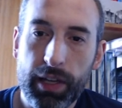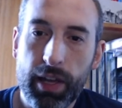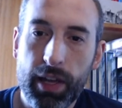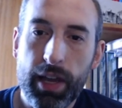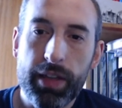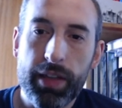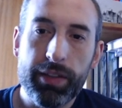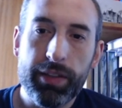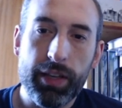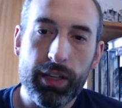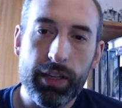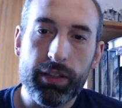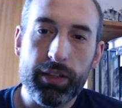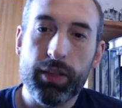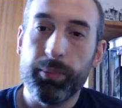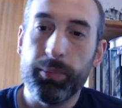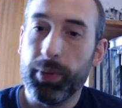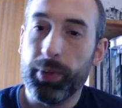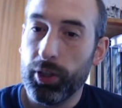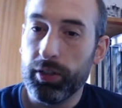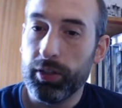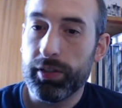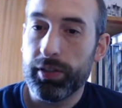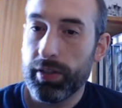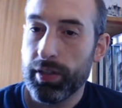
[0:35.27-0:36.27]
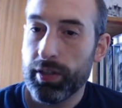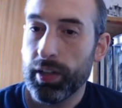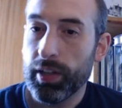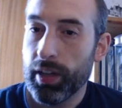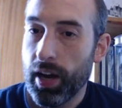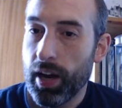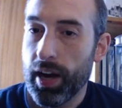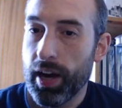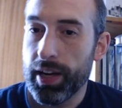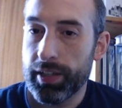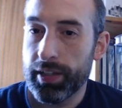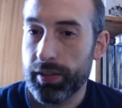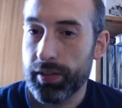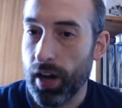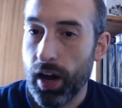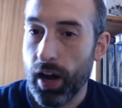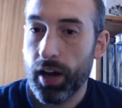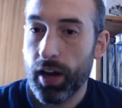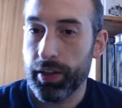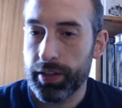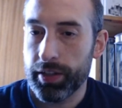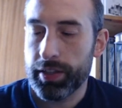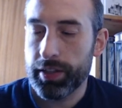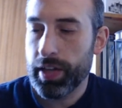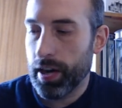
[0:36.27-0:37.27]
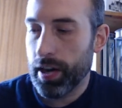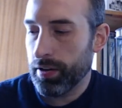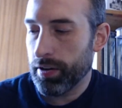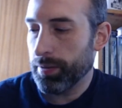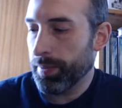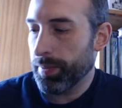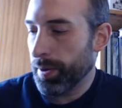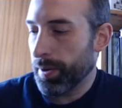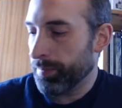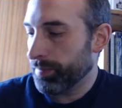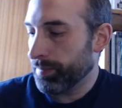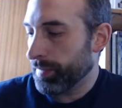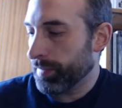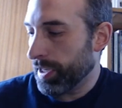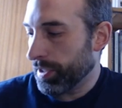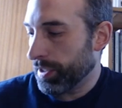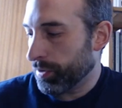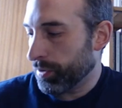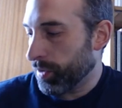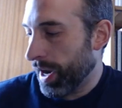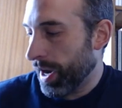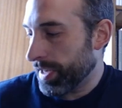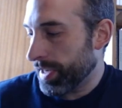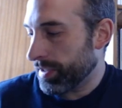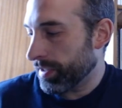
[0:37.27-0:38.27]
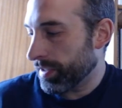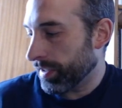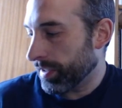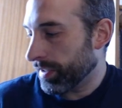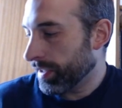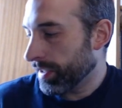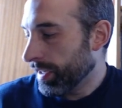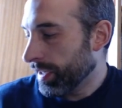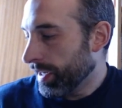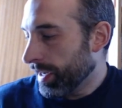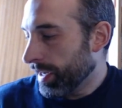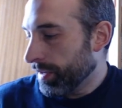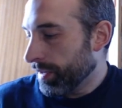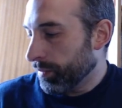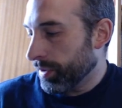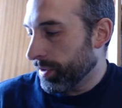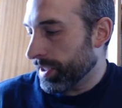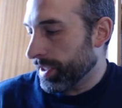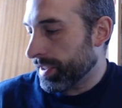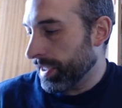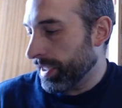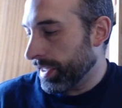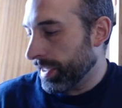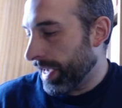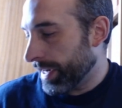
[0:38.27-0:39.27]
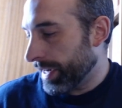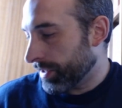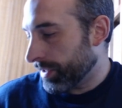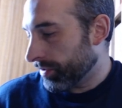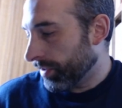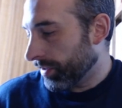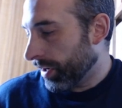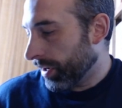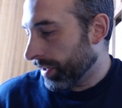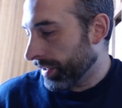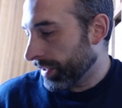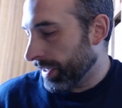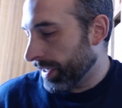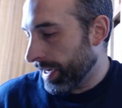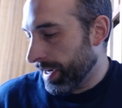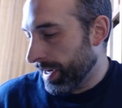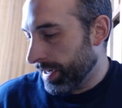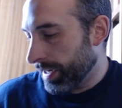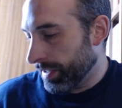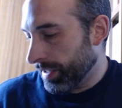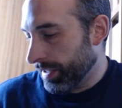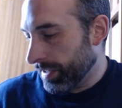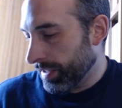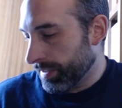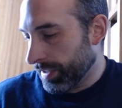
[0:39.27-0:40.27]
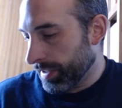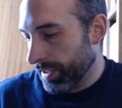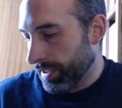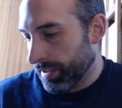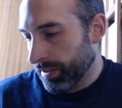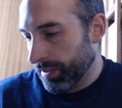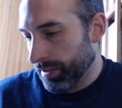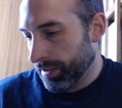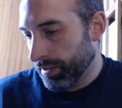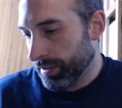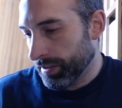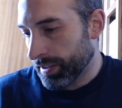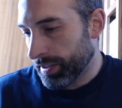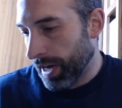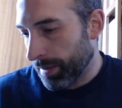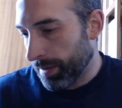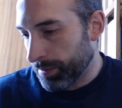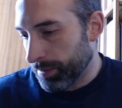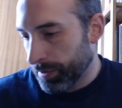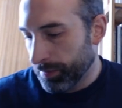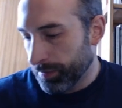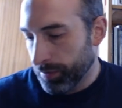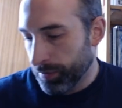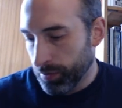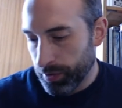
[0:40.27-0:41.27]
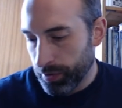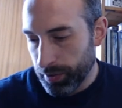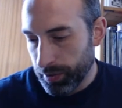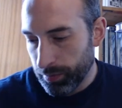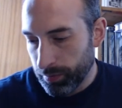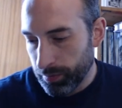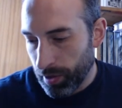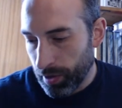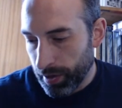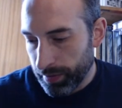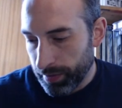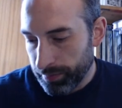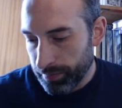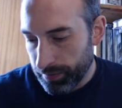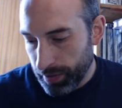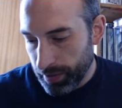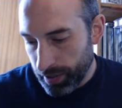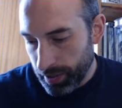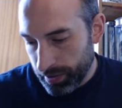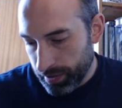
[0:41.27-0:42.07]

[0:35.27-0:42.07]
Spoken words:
That the bulls and the lions are the cherubim in question. We see later on in Ezekiel chapter 41 verse